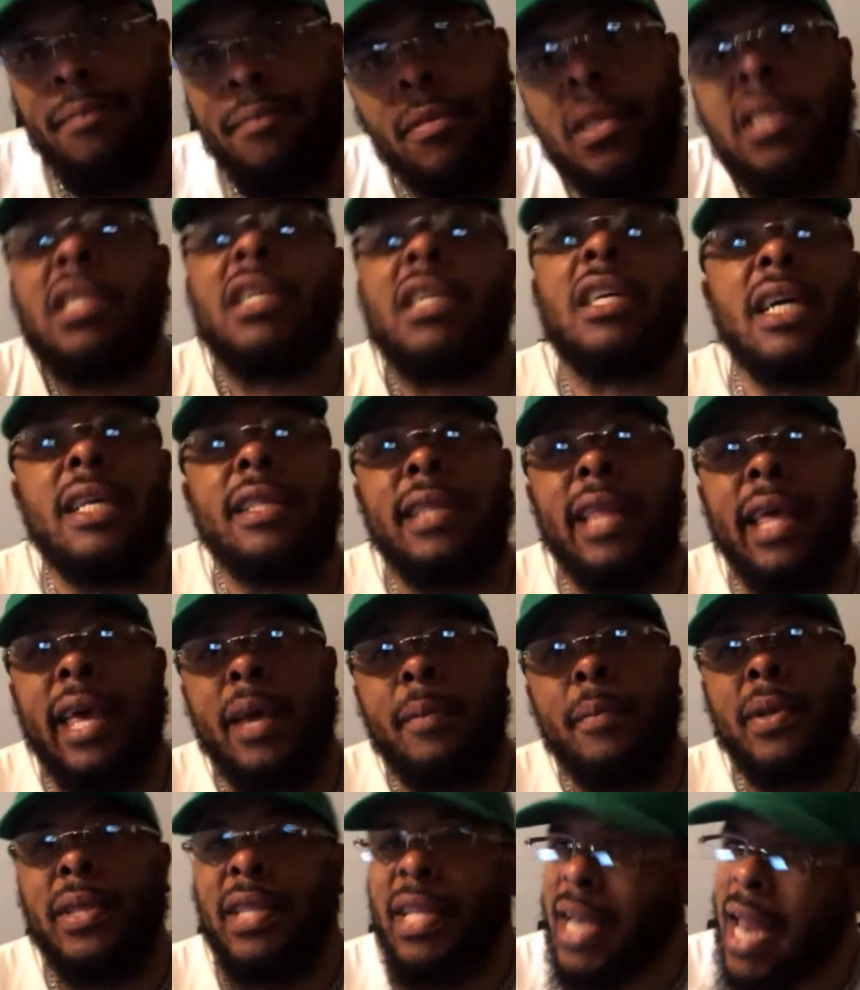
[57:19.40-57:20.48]
It's a good thing,
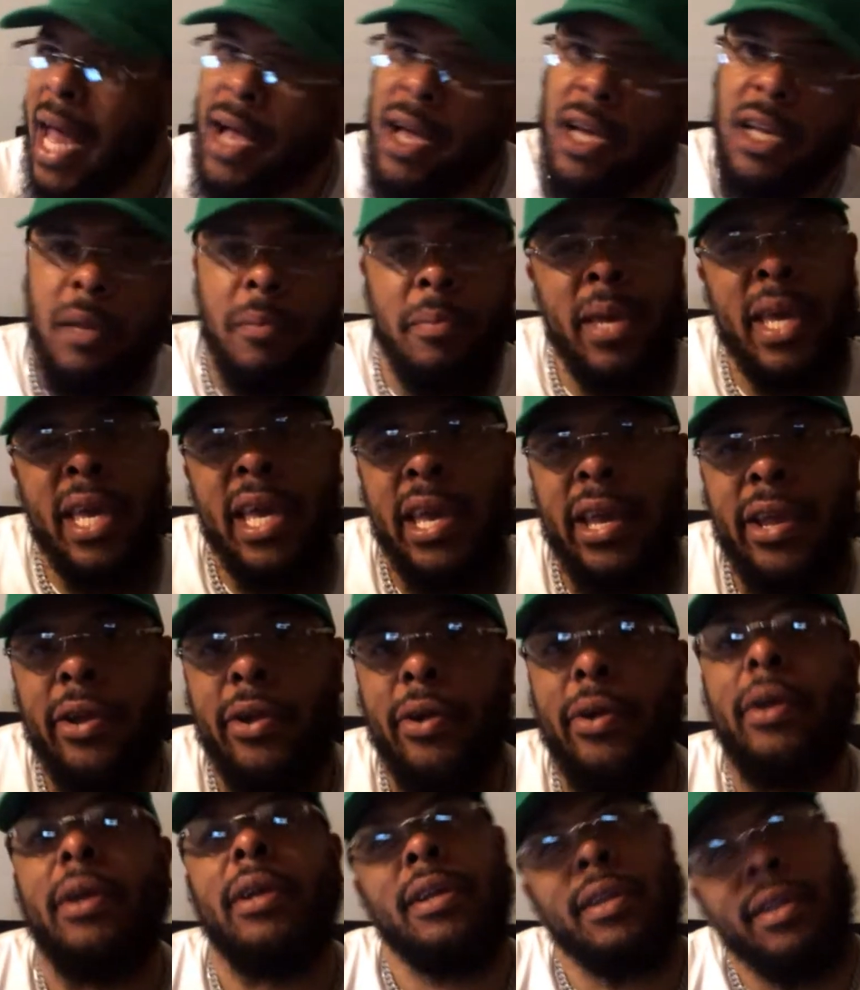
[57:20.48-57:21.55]
but they're not gonna be
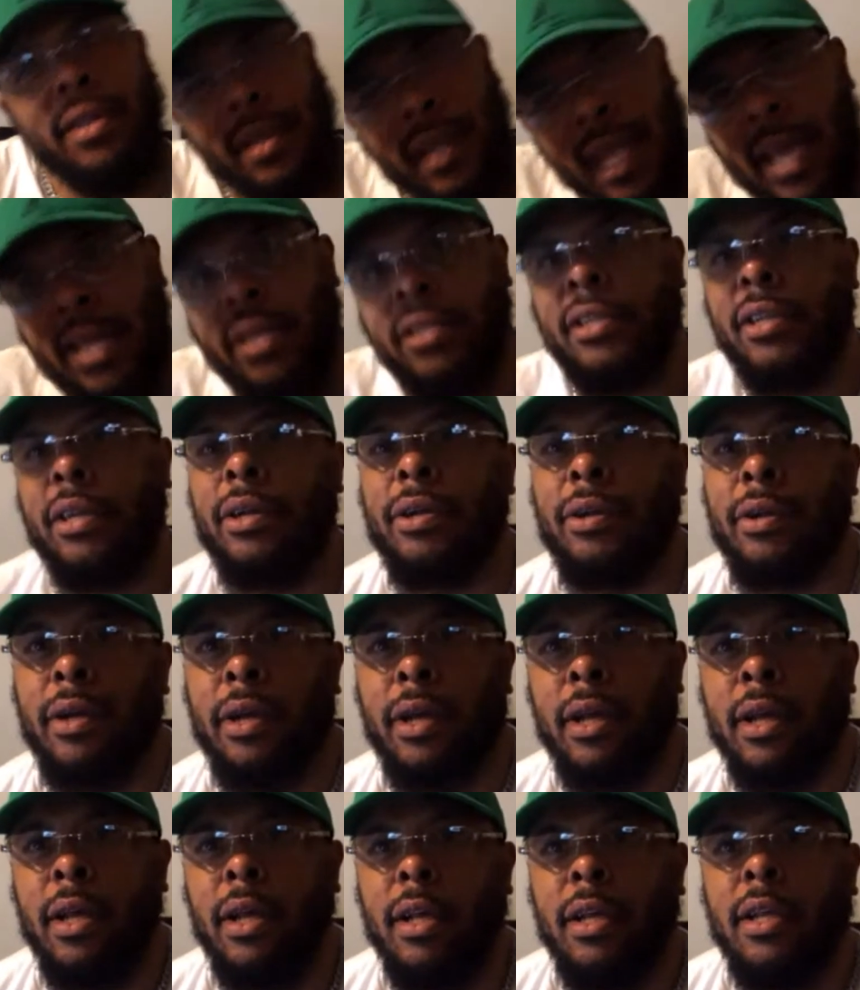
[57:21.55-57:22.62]
here next year.
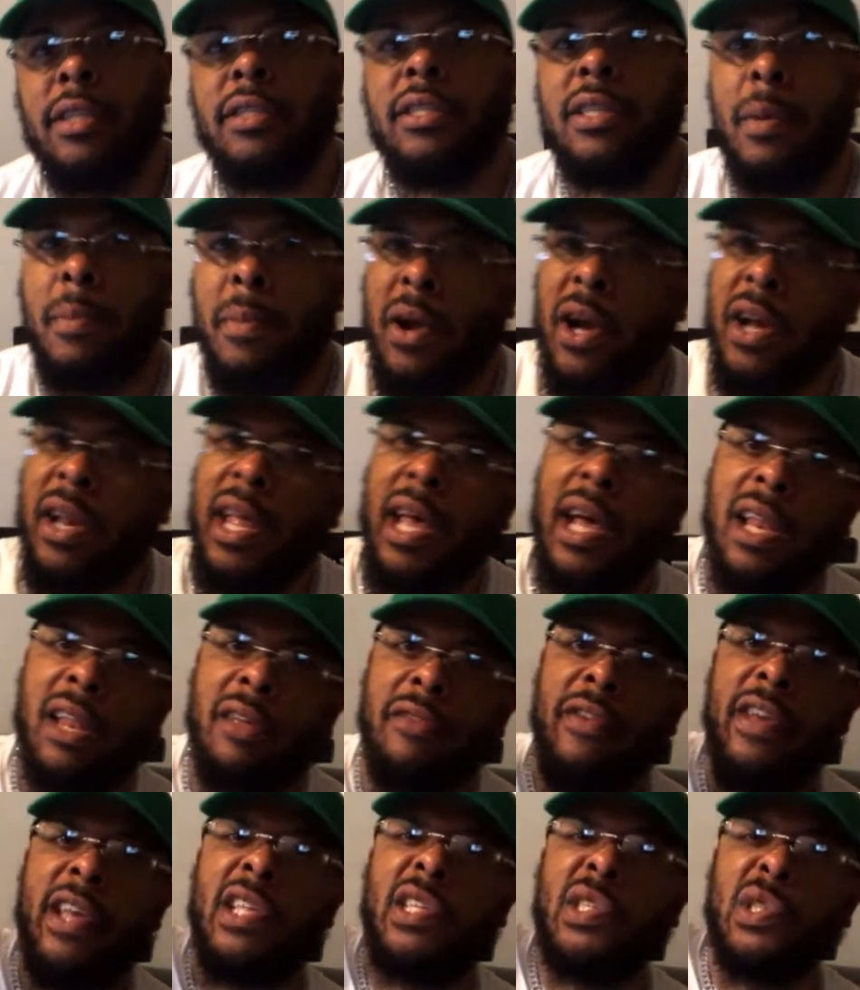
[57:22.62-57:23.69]
Some are gonna
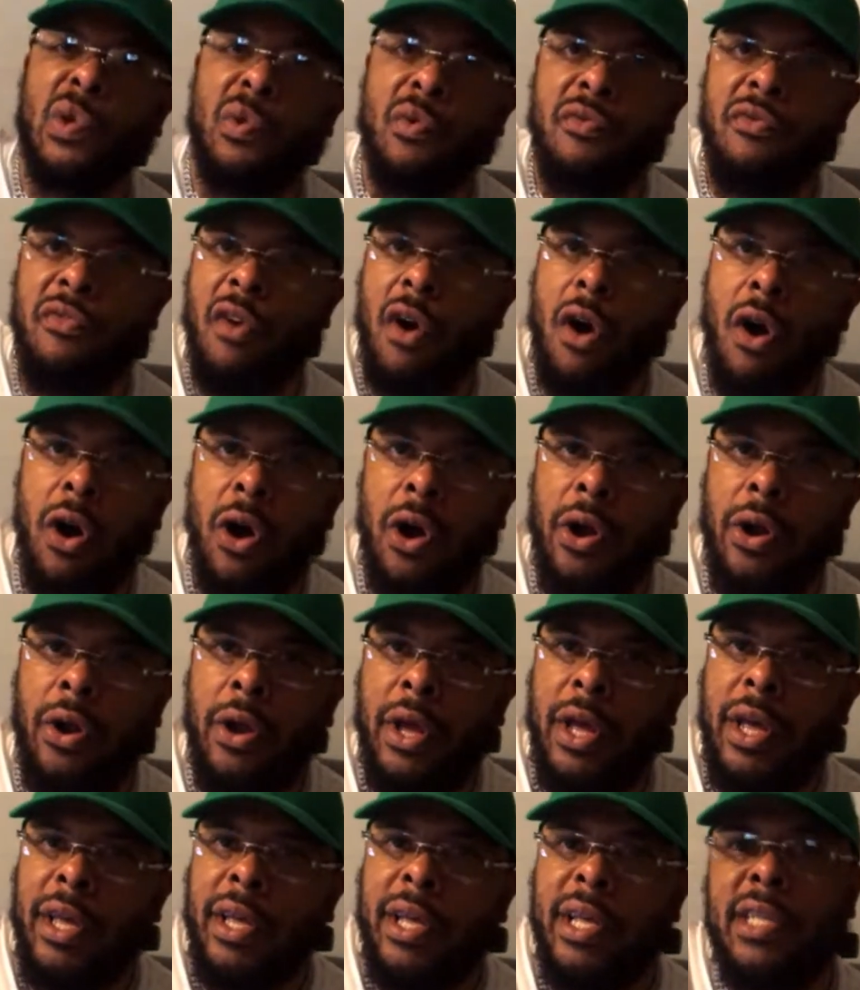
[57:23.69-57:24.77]
elevate so far.
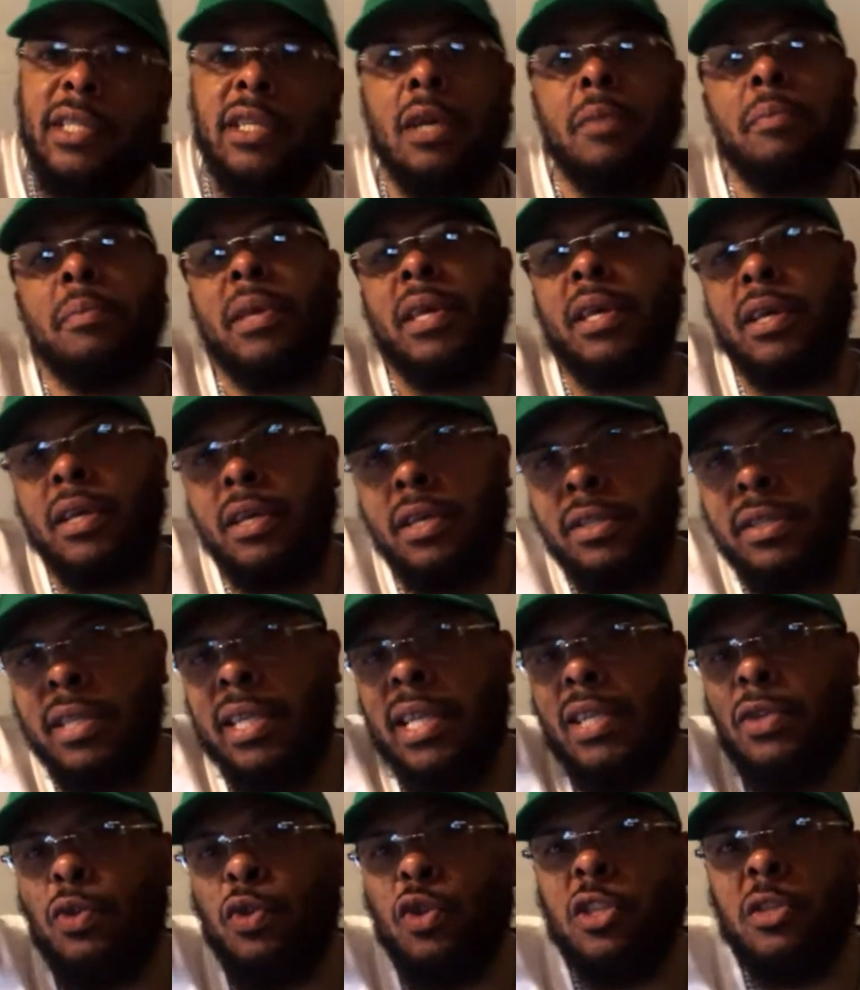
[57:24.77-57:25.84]
It's gonna be a good thing
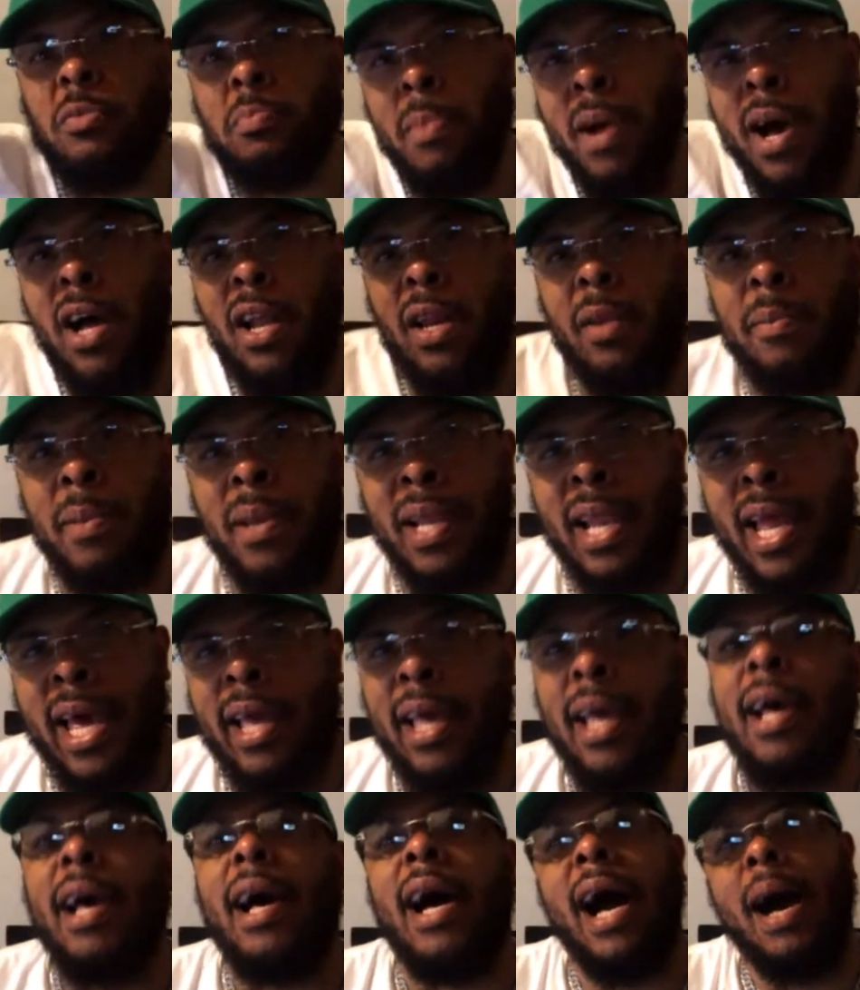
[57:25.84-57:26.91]
that you can smile and be like,
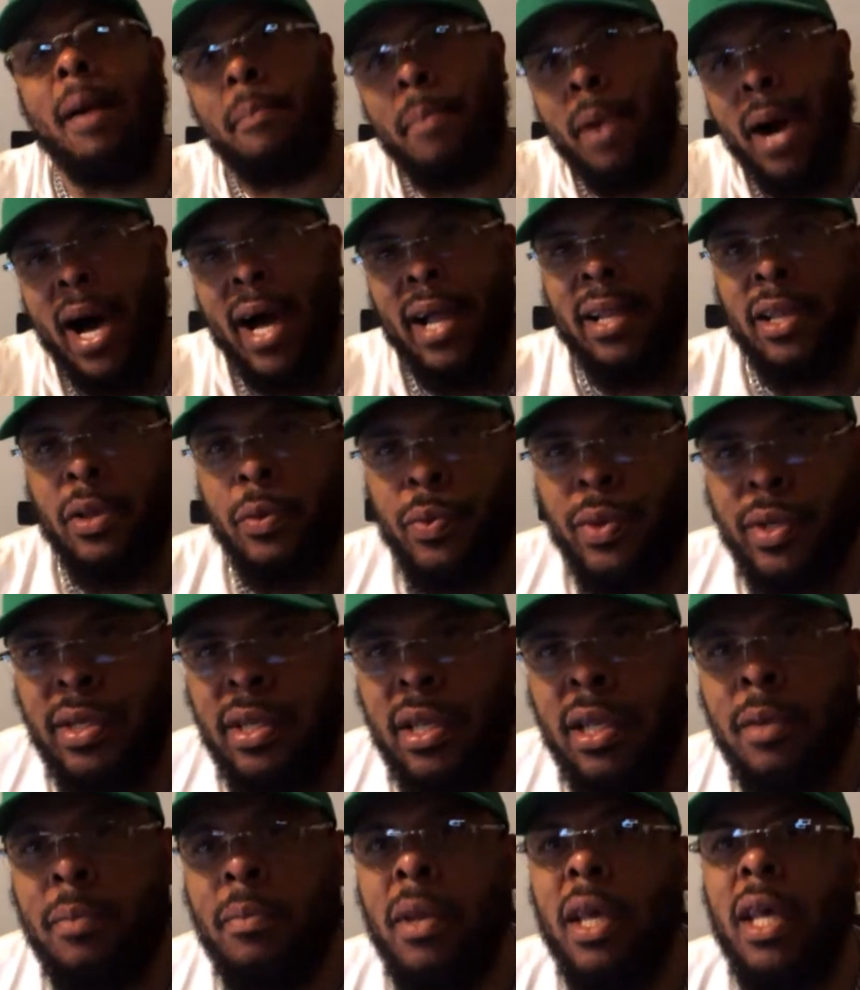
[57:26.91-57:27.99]
I poly with
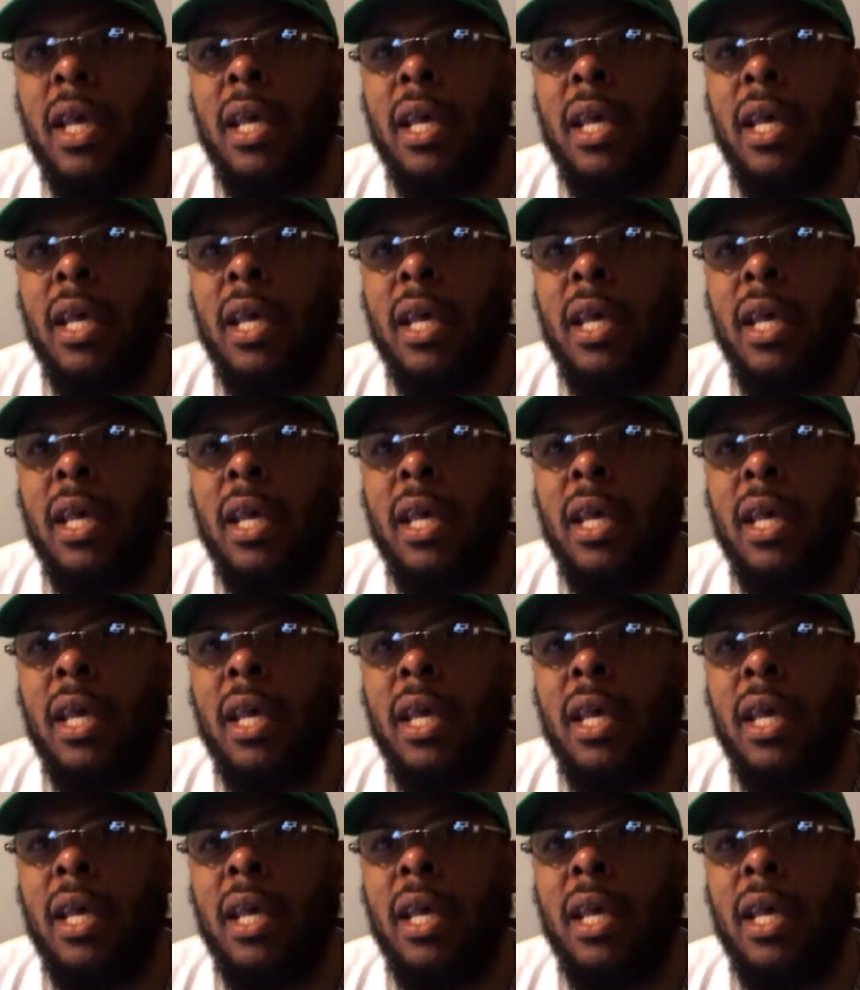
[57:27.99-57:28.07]
them,